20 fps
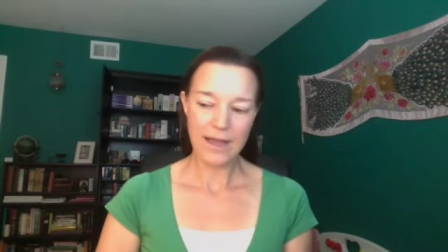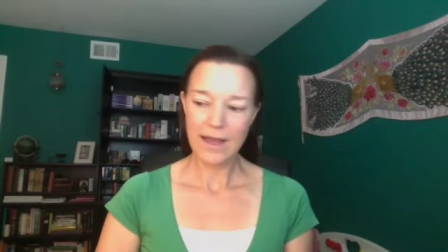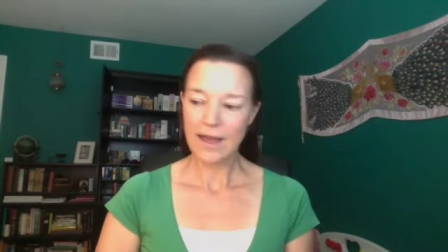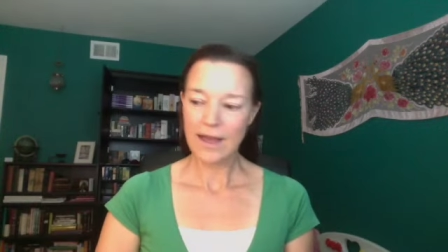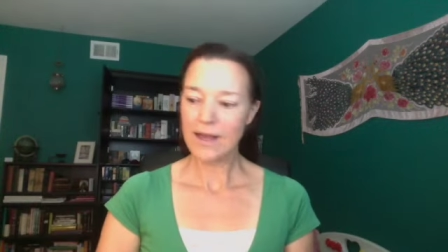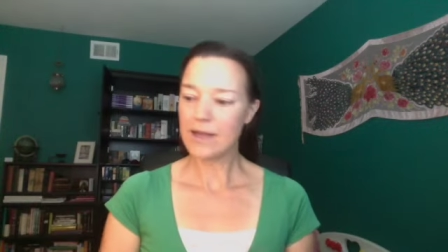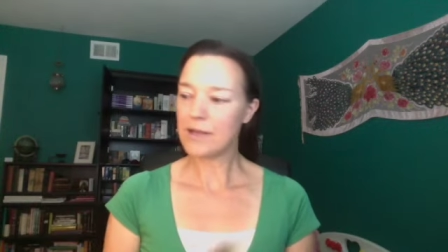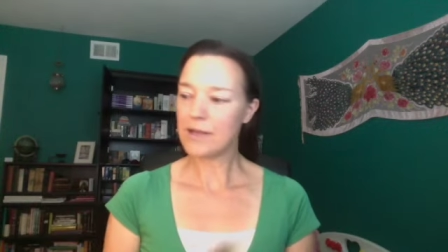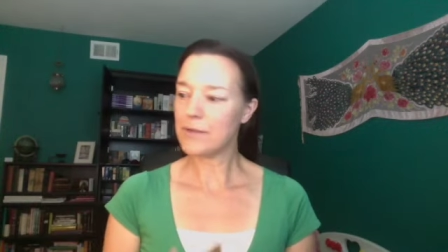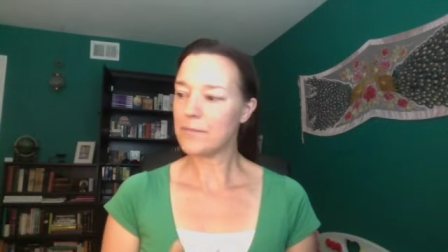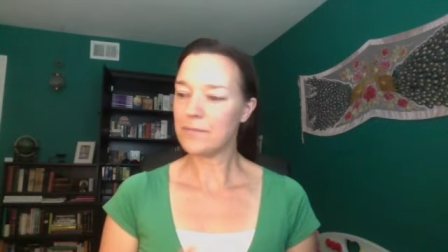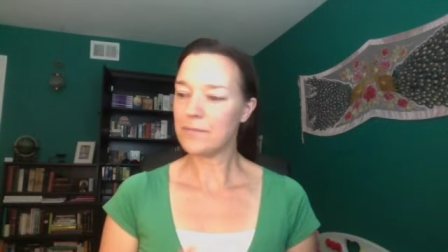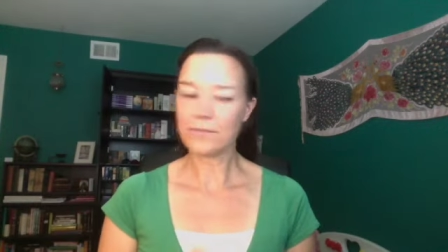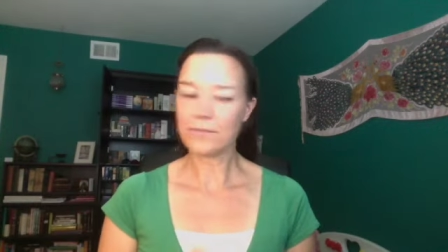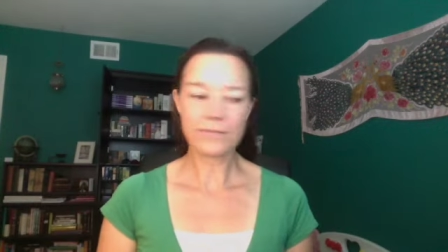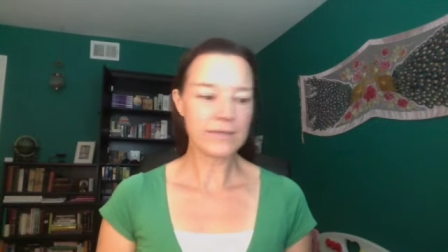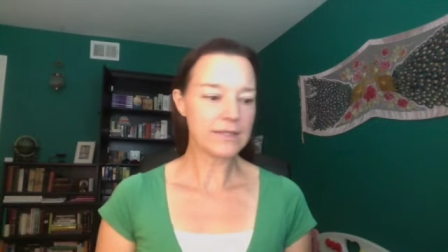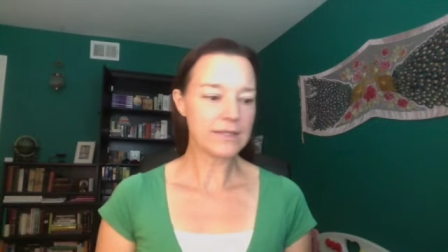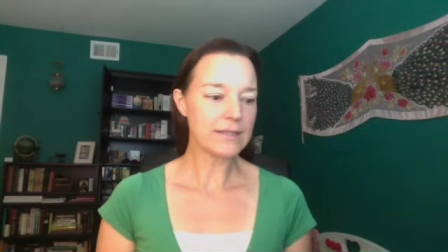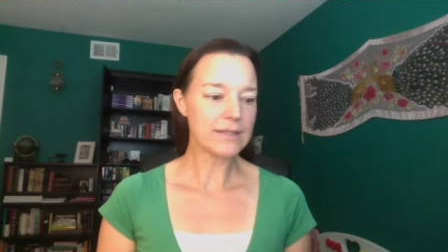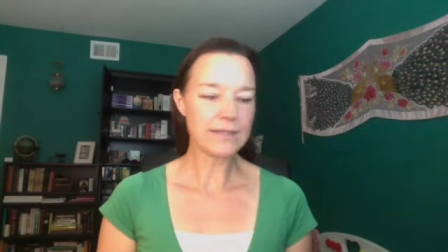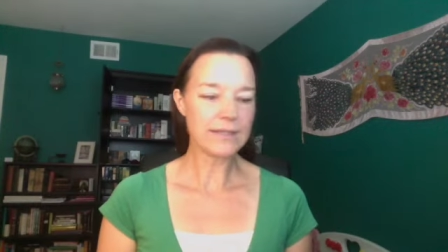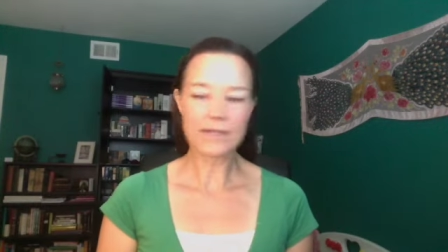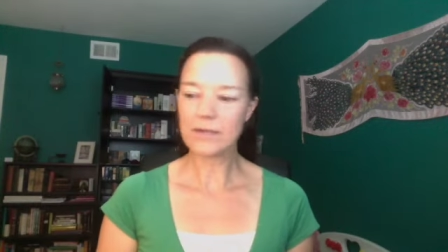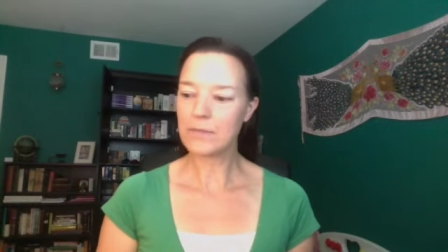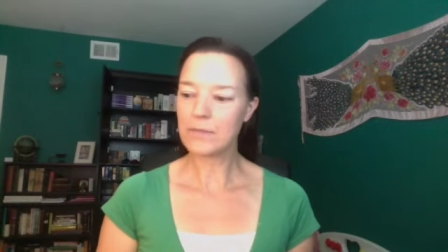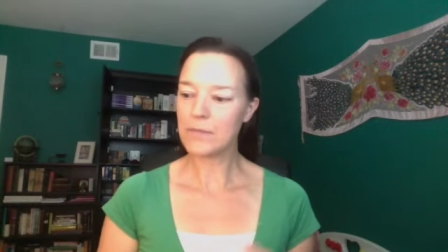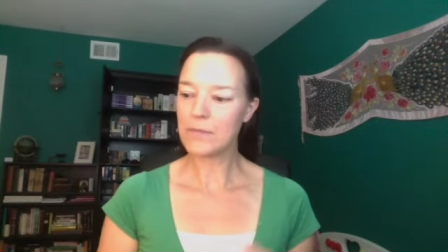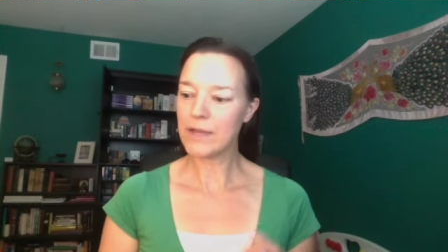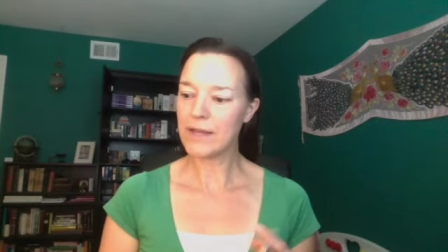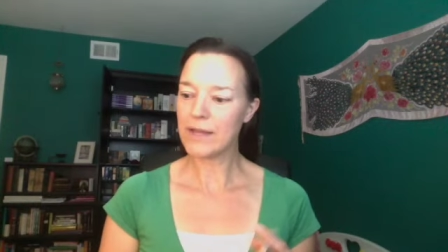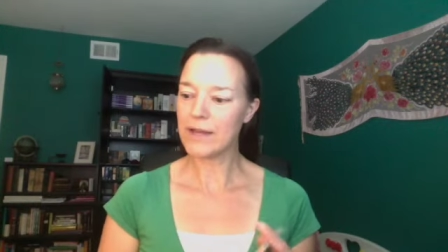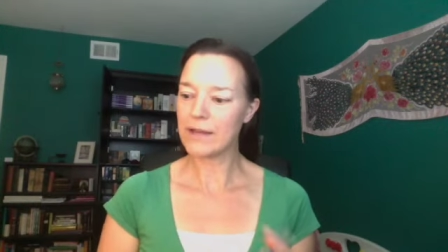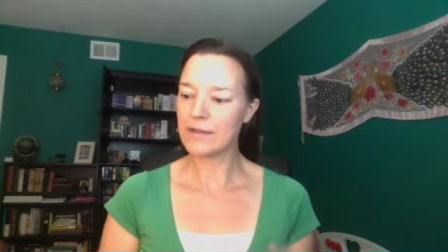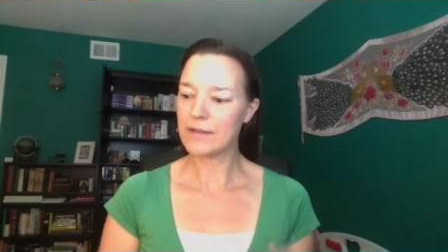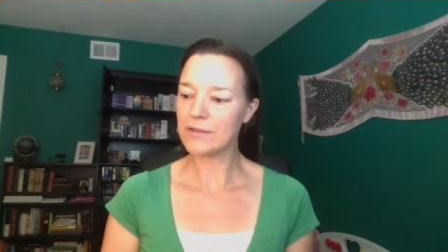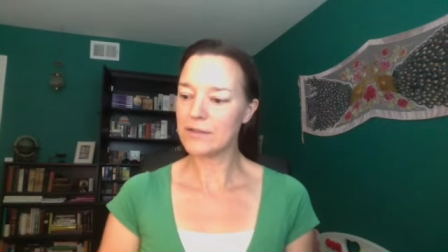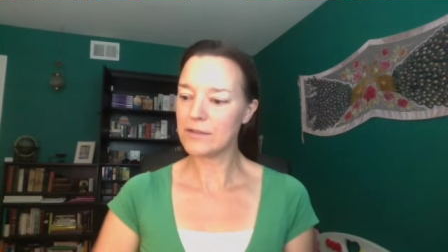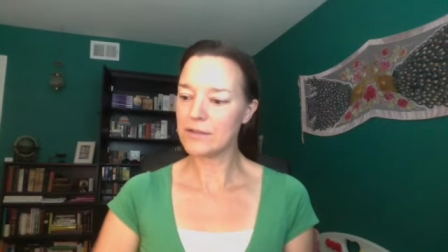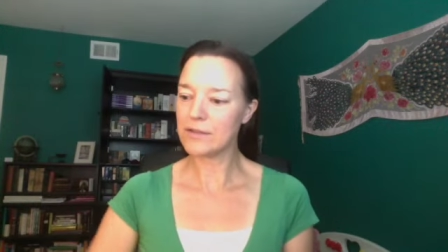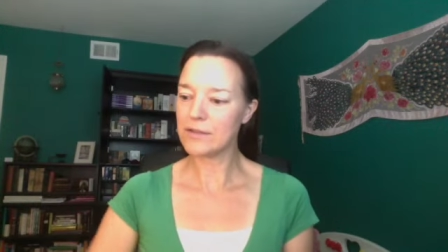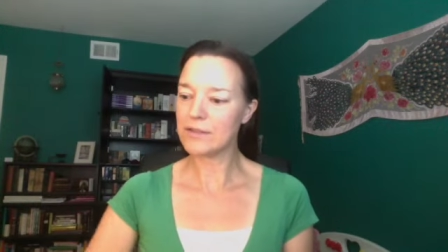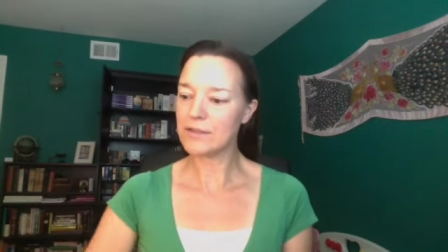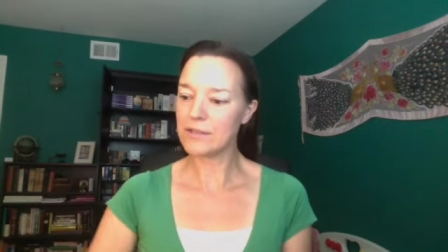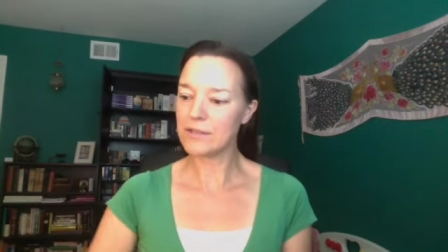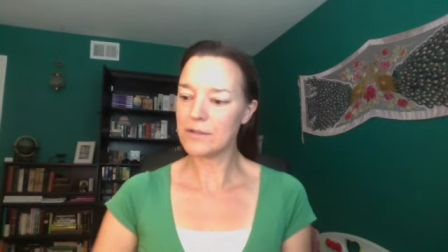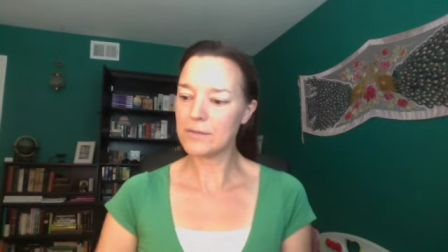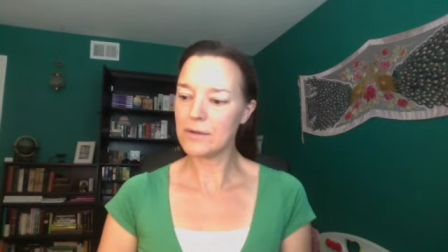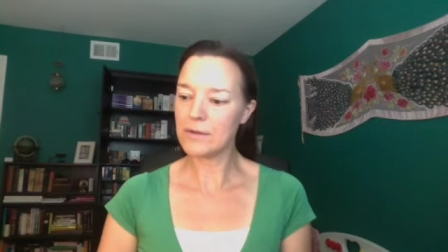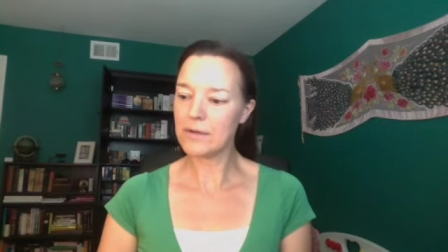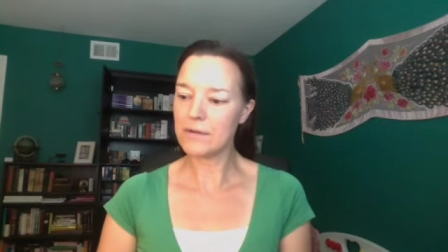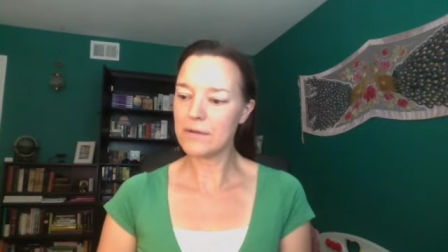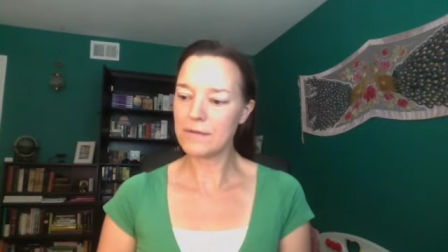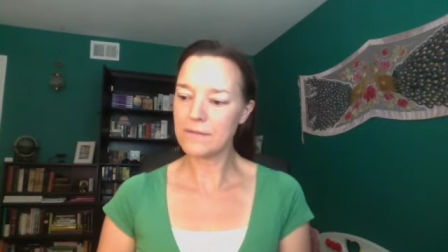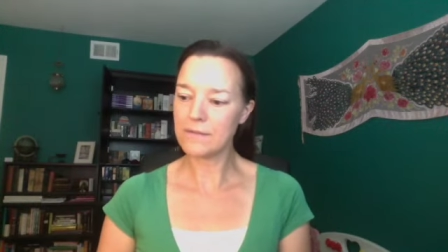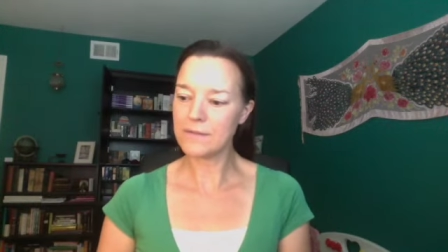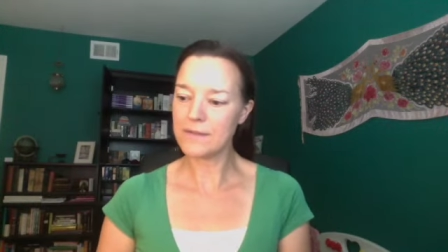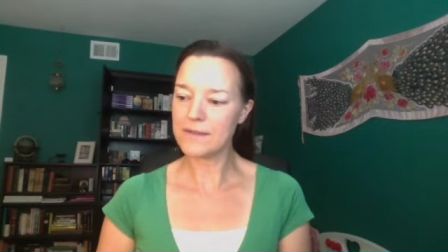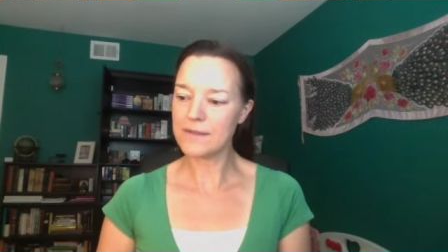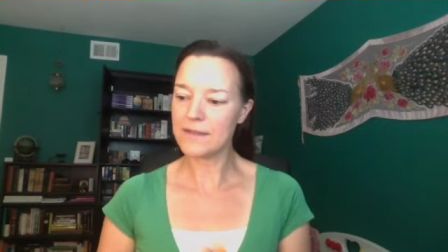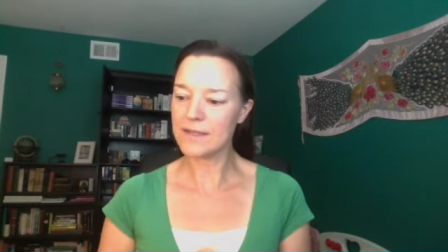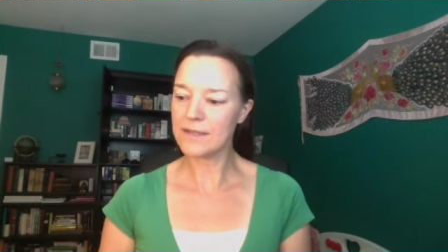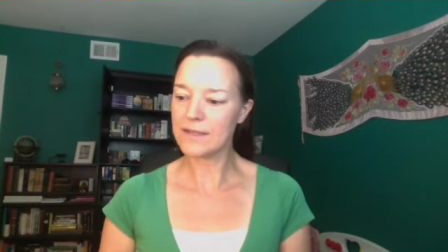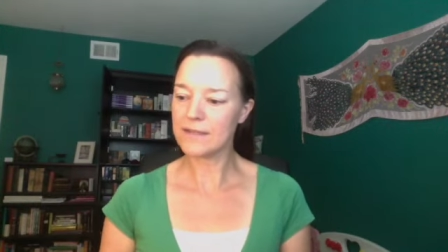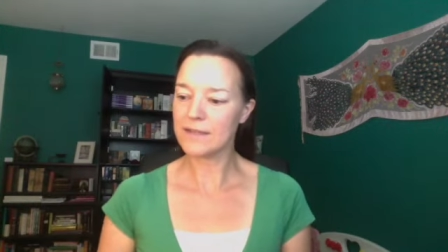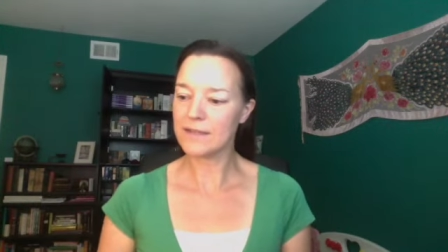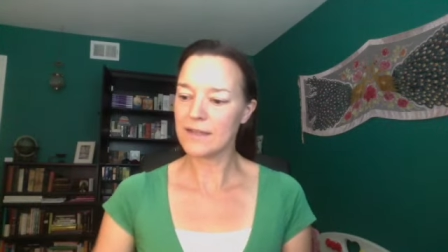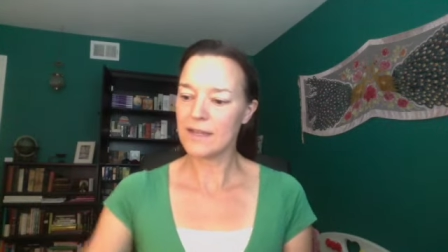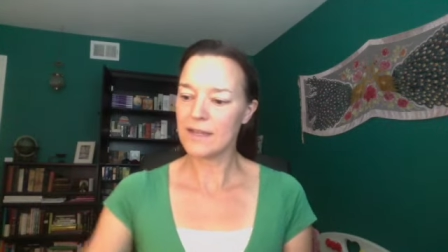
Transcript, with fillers: Um, just to compare, so the Tarot of Physics